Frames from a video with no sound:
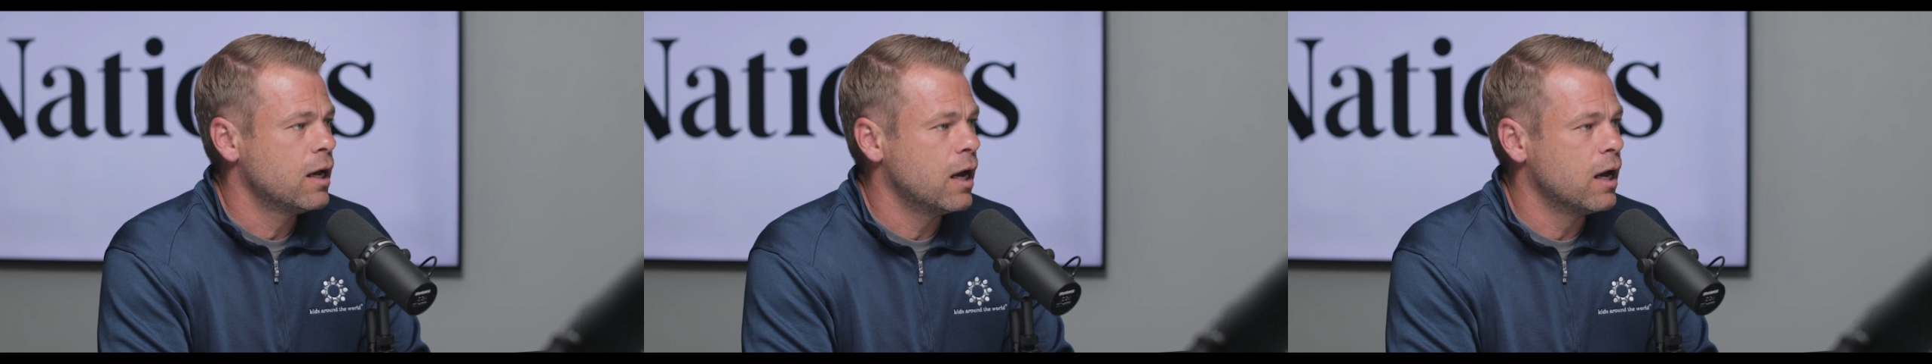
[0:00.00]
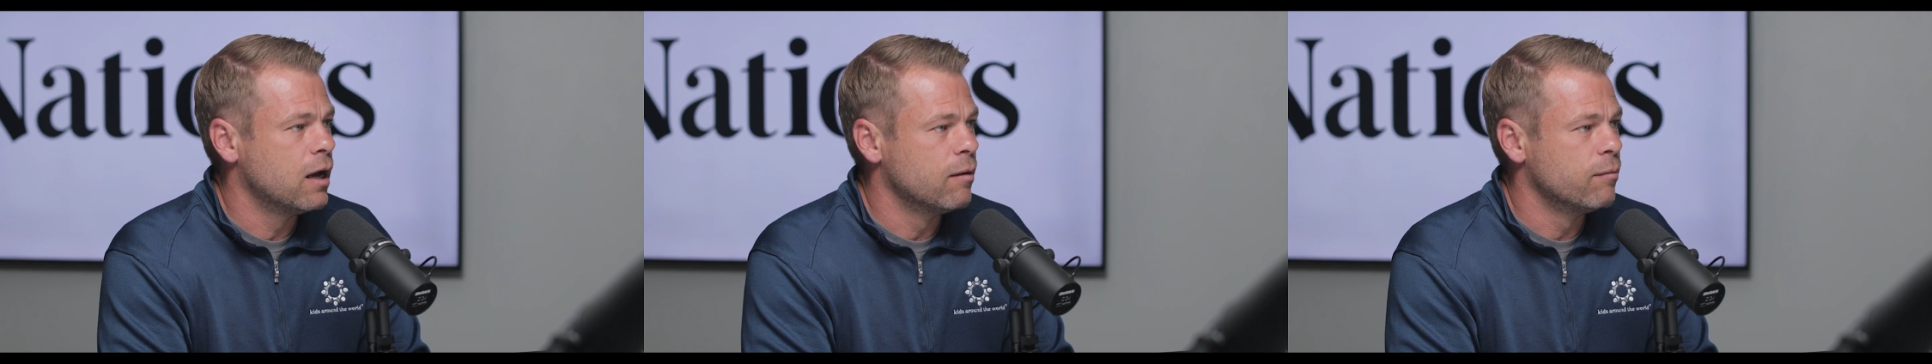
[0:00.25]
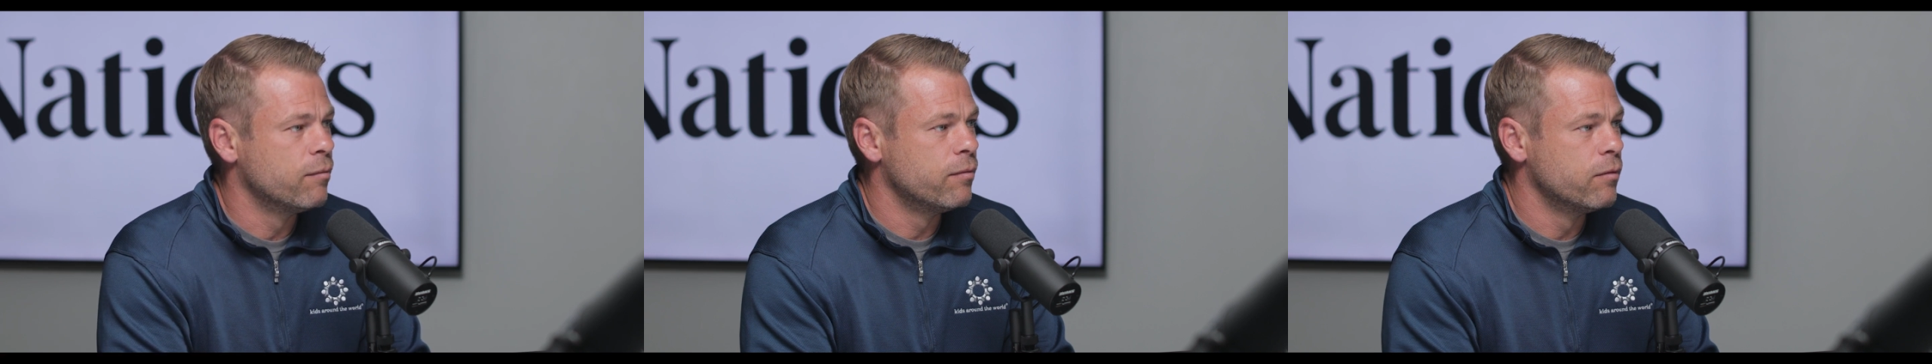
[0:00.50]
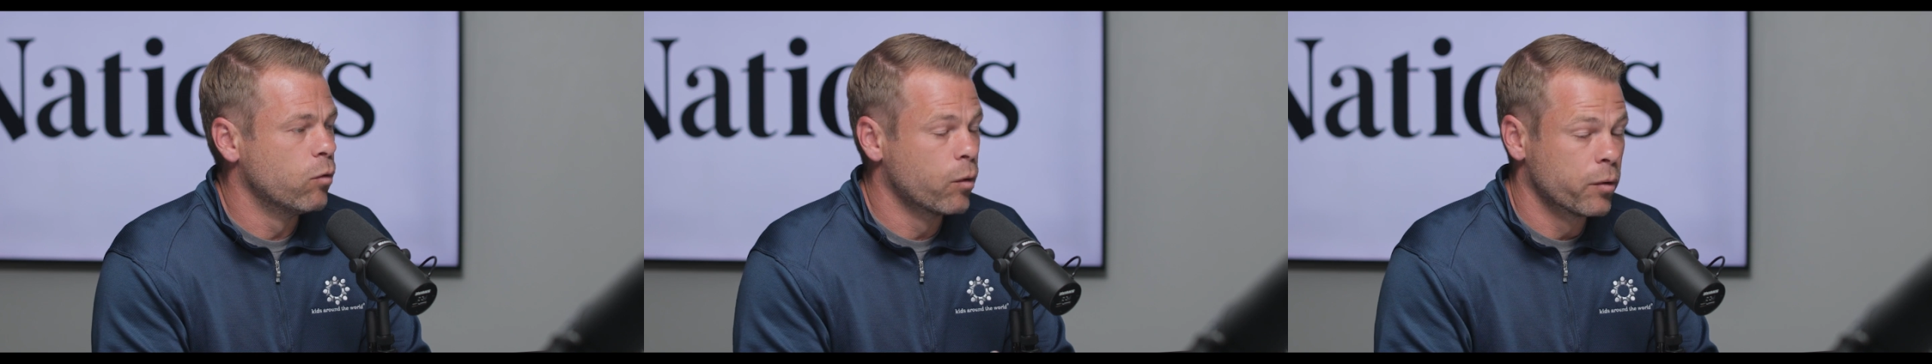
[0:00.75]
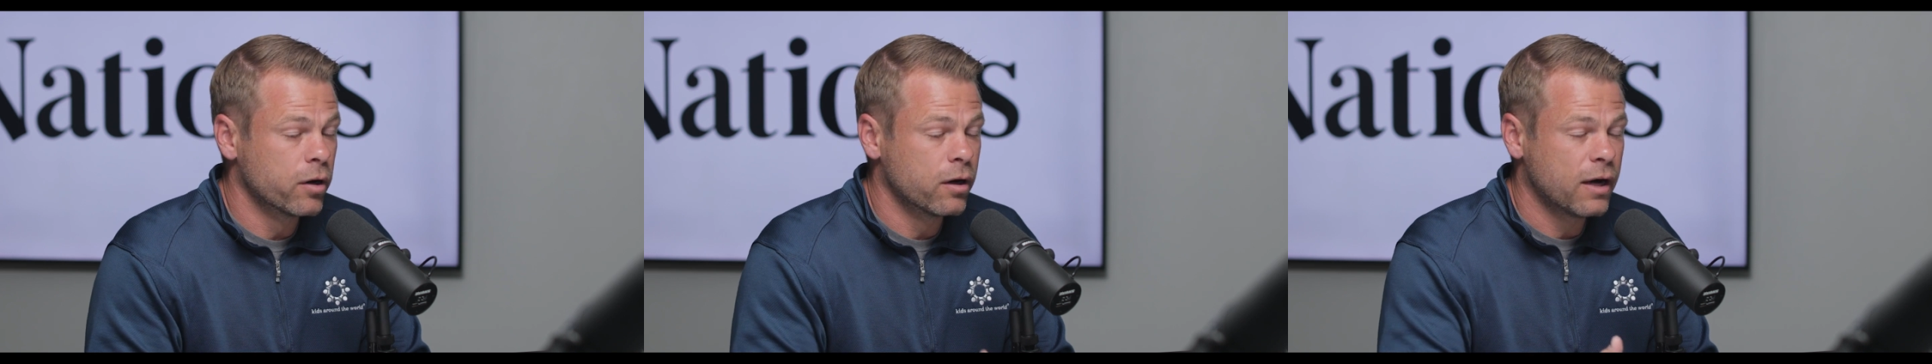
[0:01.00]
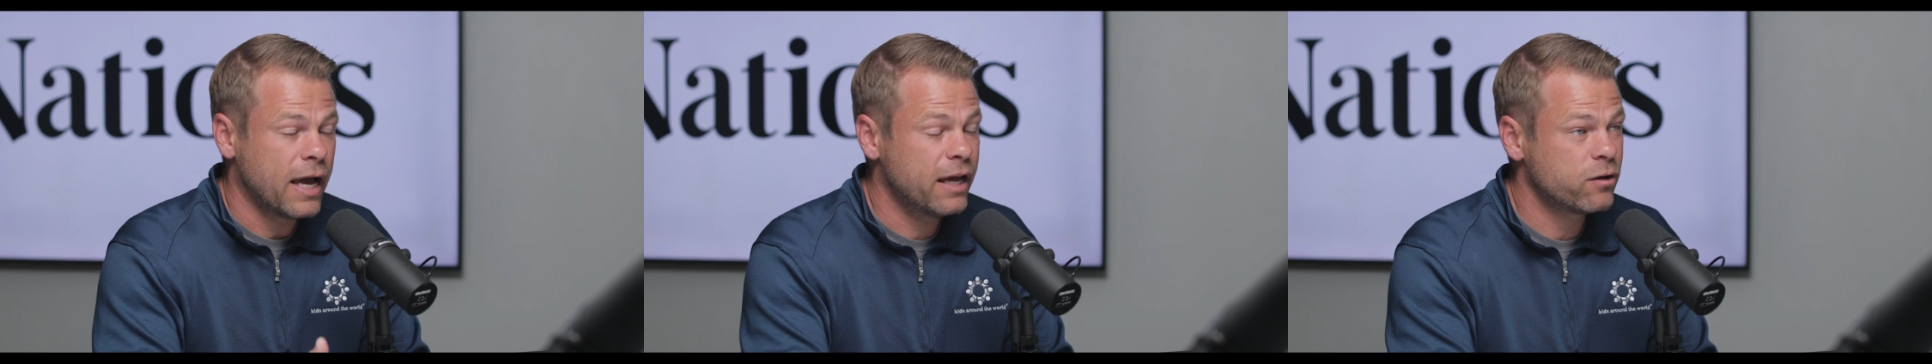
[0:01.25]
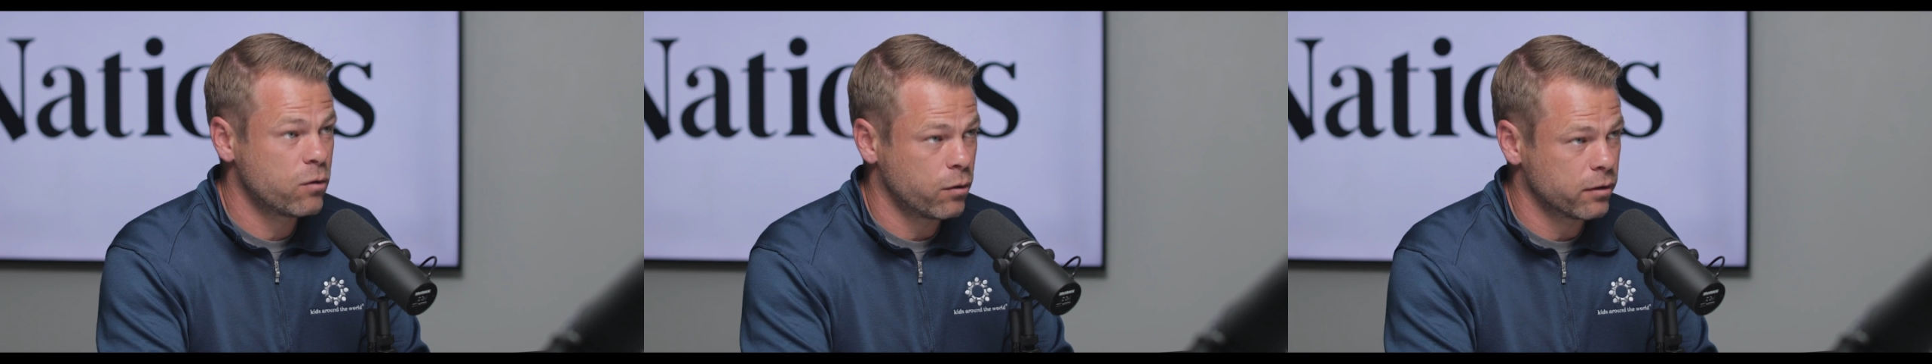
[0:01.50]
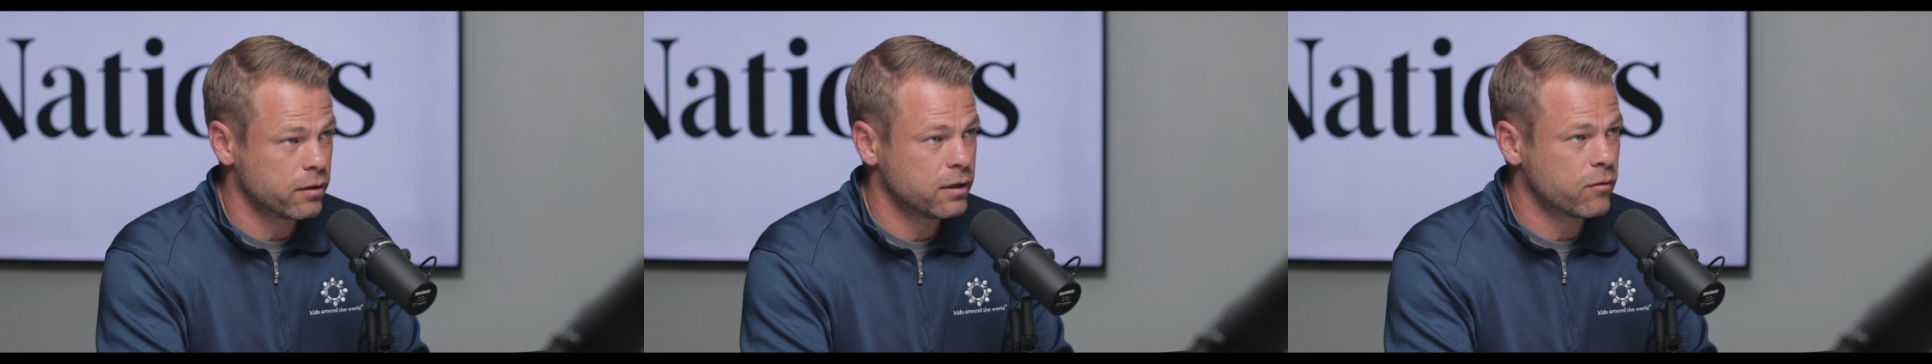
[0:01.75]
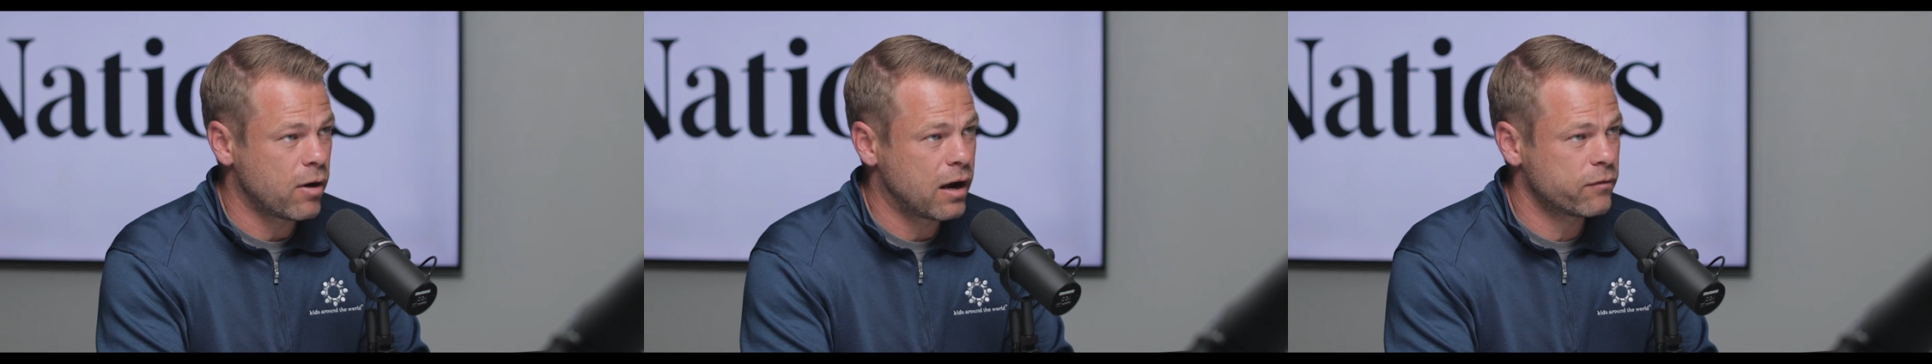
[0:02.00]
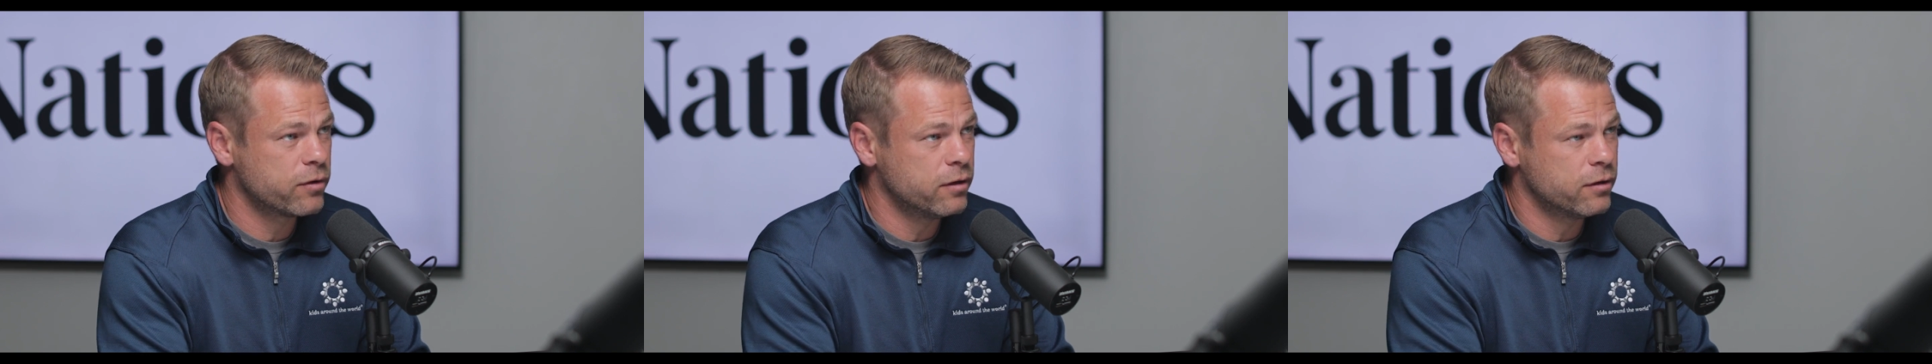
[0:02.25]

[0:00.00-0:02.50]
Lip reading: Where we're headquartered in Rockford,